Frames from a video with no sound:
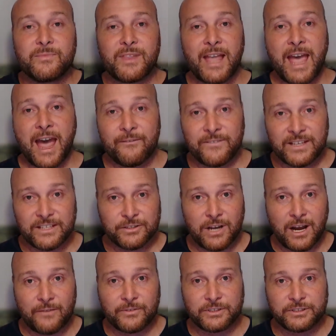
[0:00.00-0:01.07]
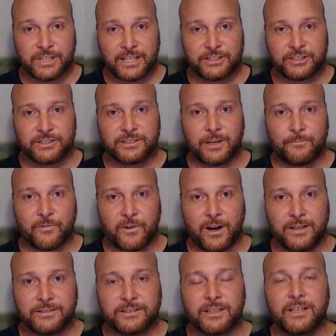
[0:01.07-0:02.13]
Have these conversations up
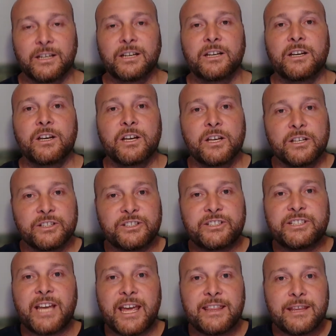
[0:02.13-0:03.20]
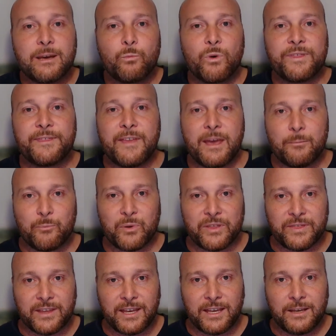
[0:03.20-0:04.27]
front, say them with
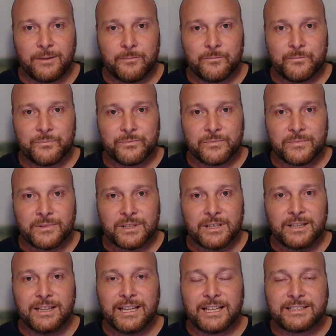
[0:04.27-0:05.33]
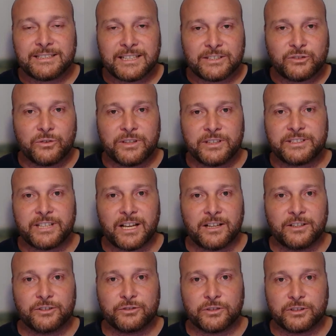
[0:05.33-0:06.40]
empathy, listen to the
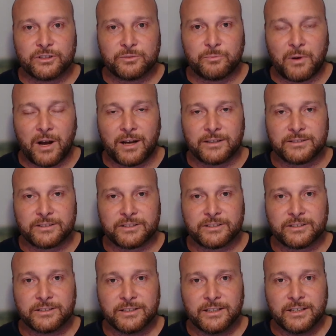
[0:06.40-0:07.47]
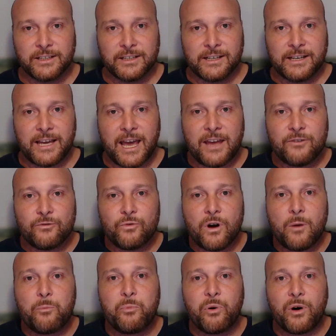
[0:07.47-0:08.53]
seller's response, and
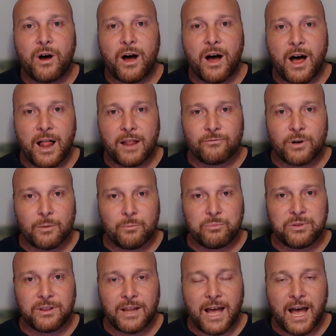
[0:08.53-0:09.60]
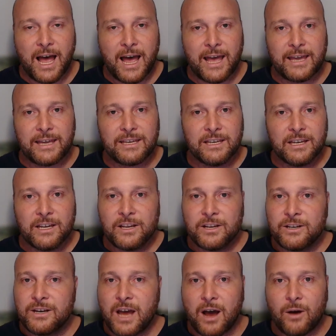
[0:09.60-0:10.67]
reply
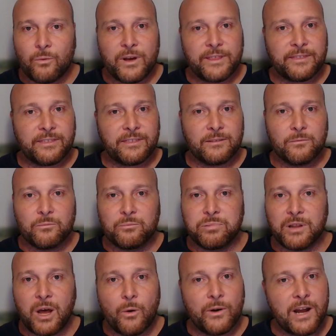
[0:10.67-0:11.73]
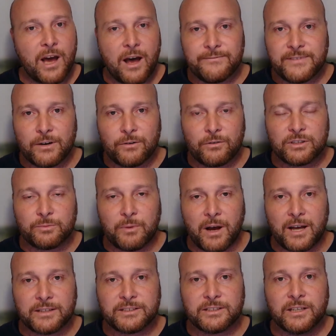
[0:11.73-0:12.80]
not with blowing off their
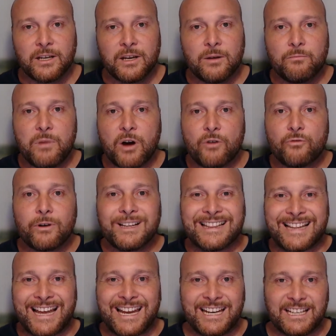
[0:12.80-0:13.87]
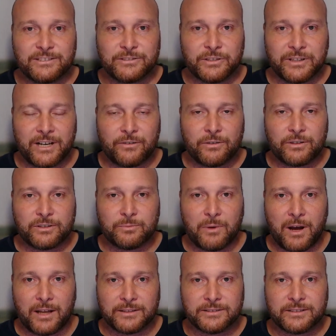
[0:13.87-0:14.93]
response, but relating to their
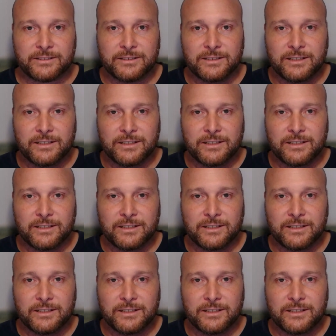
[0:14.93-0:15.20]
response.